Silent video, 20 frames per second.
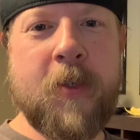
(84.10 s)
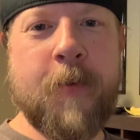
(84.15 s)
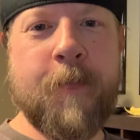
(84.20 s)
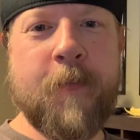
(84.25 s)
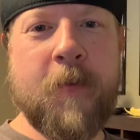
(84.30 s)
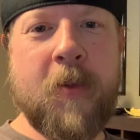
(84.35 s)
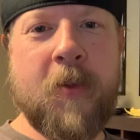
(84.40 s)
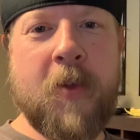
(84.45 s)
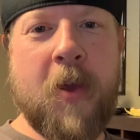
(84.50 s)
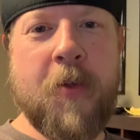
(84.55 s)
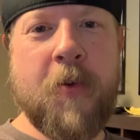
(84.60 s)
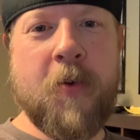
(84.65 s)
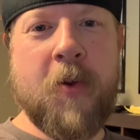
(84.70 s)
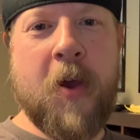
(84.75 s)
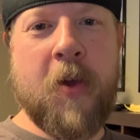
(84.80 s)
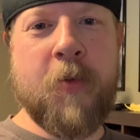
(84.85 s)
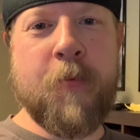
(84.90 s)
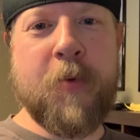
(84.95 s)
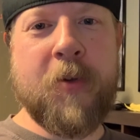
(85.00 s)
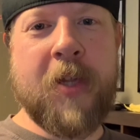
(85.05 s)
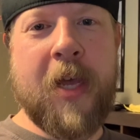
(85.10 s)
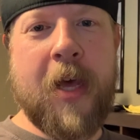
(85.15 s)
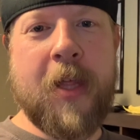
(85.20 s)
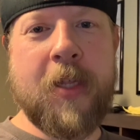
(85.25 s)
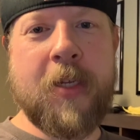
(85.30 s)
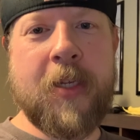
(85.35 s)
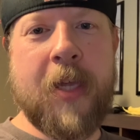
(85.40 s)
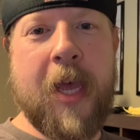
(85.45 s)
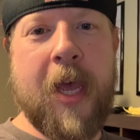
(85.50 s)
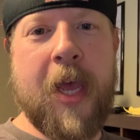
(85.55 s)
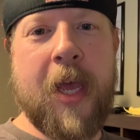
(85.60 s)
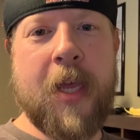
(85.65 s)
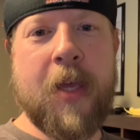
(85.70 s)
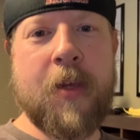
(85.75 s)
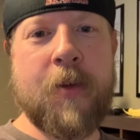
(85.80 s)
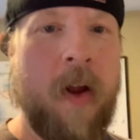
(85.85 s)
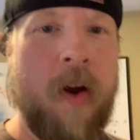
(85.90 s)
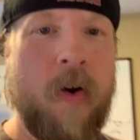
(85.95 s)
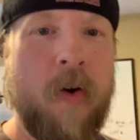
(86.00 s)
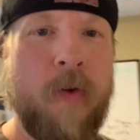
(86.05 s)
Southern hospitality.
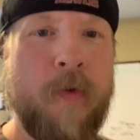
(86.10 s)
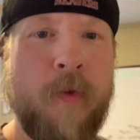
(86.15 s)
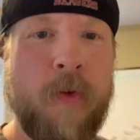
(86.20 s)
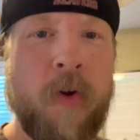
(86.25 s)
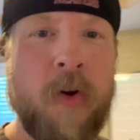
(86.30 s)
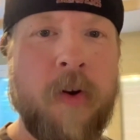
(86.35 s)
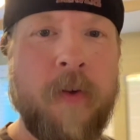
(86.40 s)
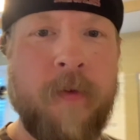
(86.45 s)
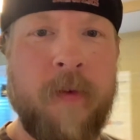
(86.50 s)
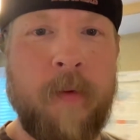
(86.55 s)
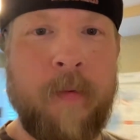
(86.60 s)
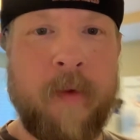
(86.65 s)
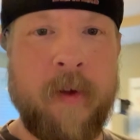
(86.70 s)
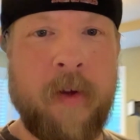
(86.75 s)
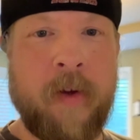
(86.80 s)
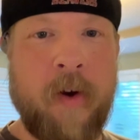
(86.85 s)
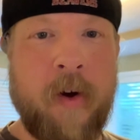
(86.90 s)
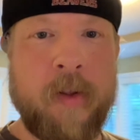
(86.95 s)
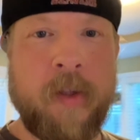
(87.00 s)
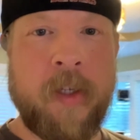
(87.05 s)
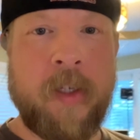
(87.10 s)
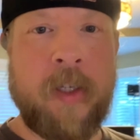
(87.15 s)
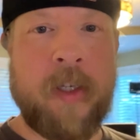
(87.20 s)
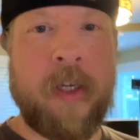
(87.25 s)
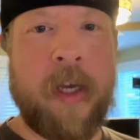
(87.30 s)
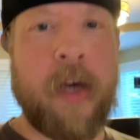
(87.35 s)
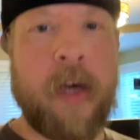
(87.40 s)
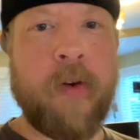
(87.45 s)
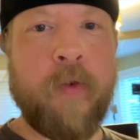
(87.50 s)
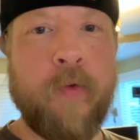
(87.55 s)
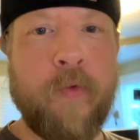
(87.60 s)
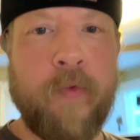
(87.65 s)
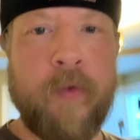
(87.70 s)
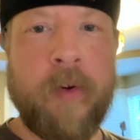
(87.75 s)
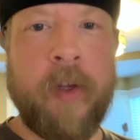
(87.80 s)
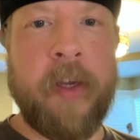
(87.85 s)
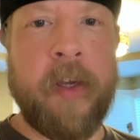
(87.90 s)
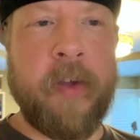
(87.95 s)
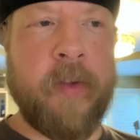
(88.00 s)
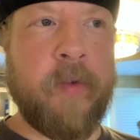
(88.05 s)
I don't know if you heard of something called the Seattle
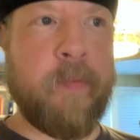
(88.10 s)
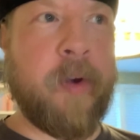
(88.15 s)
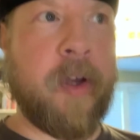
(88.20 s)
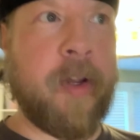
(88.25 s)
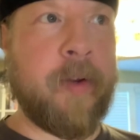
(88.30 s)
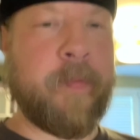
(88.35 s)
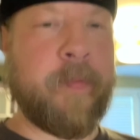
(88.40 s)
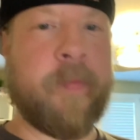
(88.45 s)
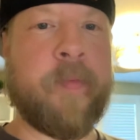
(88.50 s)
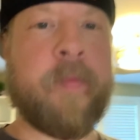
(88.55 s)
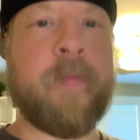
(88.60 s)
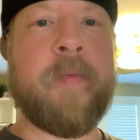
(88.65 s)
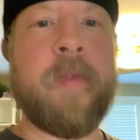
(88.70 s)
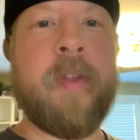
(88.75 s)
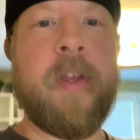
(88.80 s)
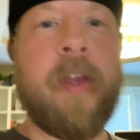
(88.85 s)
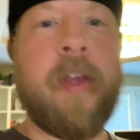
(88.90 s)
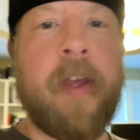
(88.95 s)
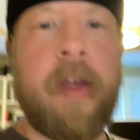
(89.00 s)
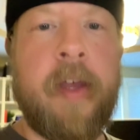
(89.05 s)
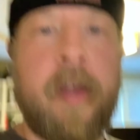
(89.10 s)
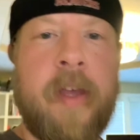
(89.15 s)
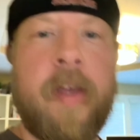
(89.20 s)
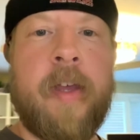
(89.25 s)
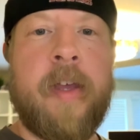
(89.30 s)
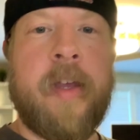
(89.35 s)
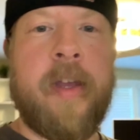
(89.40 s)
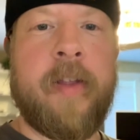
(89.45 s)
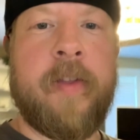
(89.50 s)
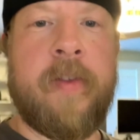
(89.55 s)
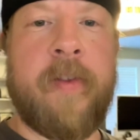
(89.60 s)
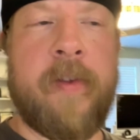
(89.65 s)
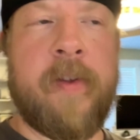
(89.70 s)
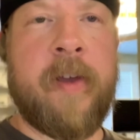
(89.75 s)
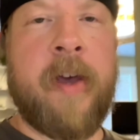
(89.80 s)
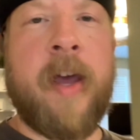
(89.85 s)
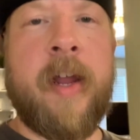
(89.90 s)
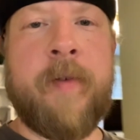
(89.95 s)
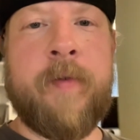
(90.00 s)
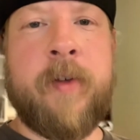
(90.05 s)
Freeze, but it's
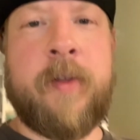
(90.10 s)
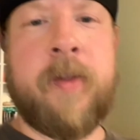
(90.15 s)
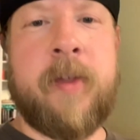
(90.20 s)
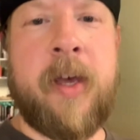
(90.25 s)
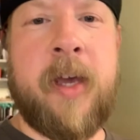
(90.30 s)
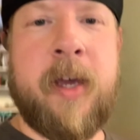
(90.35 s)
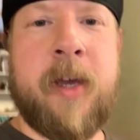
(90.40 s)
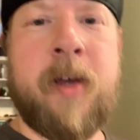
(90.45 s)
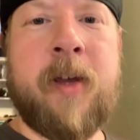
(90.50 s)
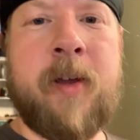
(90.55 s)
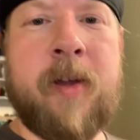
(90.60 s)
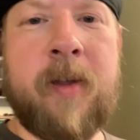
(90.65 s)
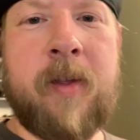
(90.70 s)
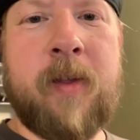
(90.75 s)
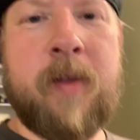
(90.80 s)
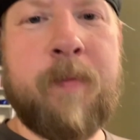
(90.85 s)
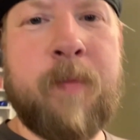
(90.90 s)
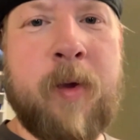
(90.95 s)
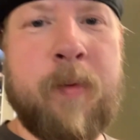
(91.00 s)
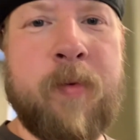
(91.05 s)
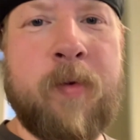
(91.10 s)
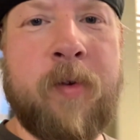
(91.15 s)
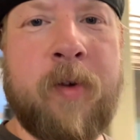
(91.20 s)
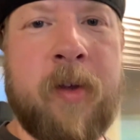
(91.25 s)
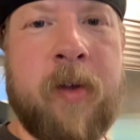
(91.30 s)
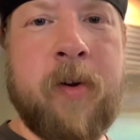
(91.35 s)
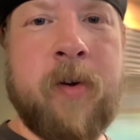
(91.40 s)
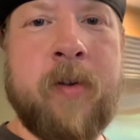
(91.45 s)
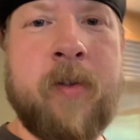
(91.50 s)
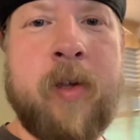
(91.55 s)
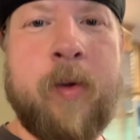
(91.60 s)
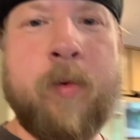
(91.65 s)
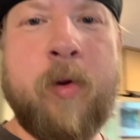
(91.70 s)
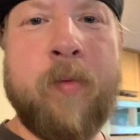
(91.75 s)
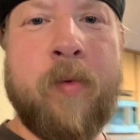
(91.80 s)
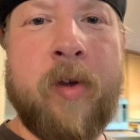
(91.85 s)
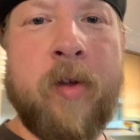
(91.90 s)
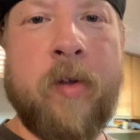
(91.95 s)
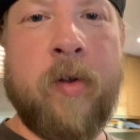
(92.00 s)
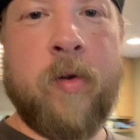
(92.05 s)
kind of a thing. People here seem to
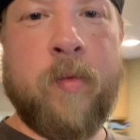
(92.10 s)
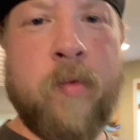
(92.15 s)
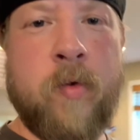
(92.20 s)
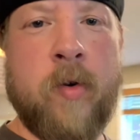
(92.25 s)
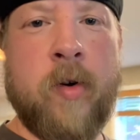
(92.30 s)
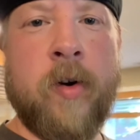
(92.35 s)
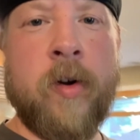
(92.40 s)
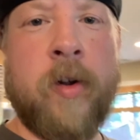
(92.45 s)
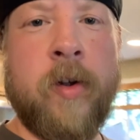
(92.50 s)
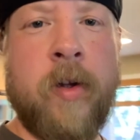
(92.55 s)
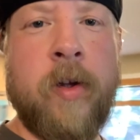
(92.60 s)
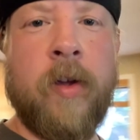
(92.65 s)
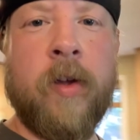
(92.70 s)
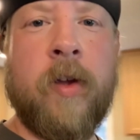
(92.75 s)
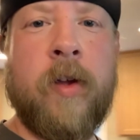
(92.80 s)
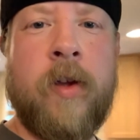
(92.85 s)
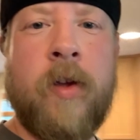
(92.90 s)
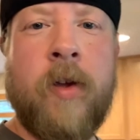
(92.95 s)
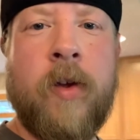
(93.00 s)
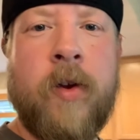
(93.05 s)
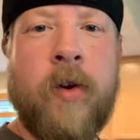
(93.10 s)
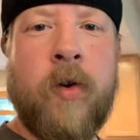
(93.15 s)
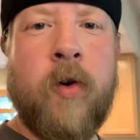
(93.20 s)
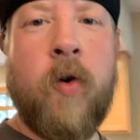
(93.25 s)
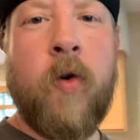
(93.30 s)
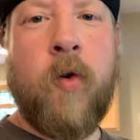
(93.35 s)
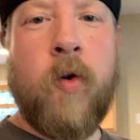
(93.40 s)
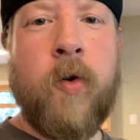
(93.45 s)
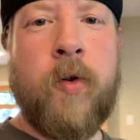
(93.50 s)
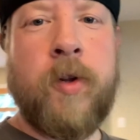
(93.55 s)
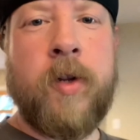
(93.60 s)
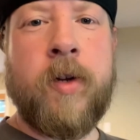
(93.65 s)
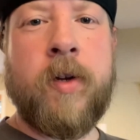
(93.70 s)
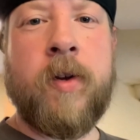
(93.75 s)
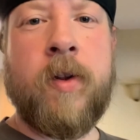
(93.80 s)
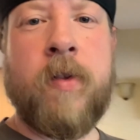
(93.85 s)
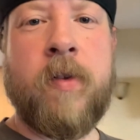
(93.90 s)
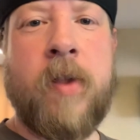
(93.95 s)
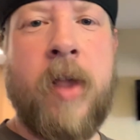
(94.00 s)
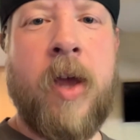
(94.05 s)
be a little more cold
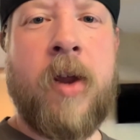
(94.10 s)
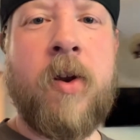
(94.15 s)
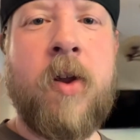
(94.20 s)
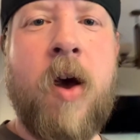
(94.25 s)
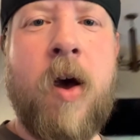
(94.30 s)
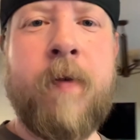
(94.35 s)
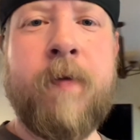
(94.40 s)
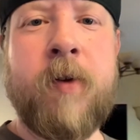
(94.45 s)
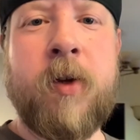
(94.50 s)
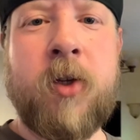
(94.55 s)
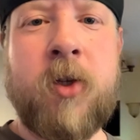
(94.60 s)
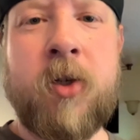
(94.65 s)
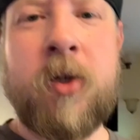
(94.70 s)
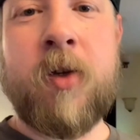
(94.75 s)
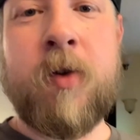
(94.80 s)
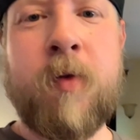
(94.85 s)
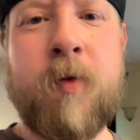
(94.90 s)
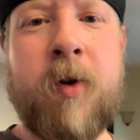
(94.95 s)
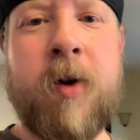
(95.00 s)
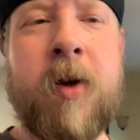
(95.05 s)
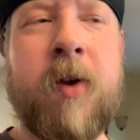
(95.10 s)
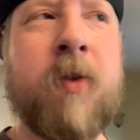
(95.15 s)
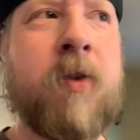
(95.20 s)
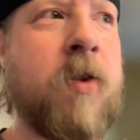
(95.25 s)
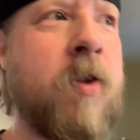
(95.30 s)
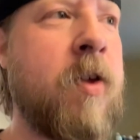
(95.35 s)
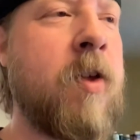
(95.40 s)
and standoffish, whereas